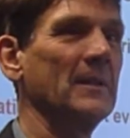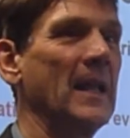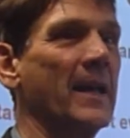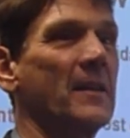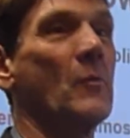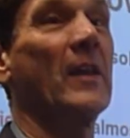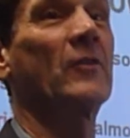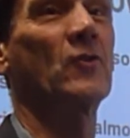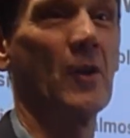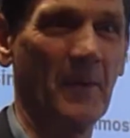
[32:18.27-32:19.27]
like the
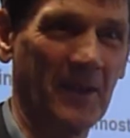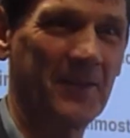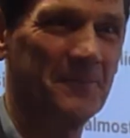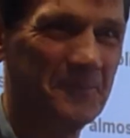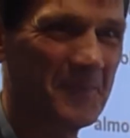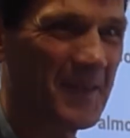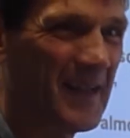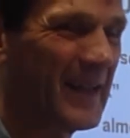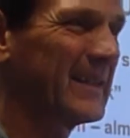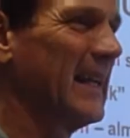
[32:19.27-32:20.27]
West Germans
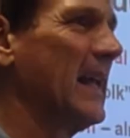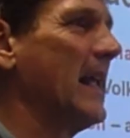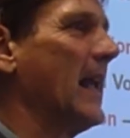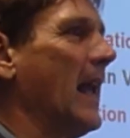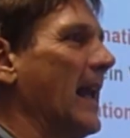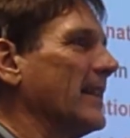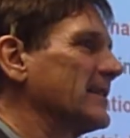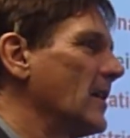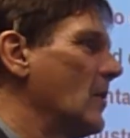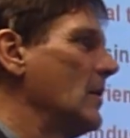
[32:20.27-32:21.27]
then. And
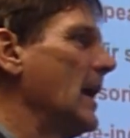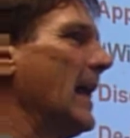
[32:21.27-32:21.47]
so